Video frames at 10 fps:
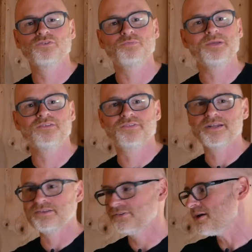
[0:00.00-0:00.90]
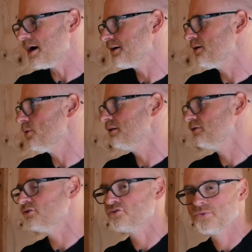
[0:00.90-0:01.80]
which means that it's not going
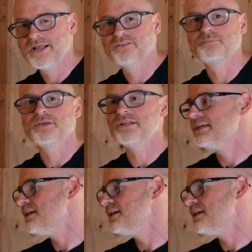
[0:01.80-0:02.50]
to transmit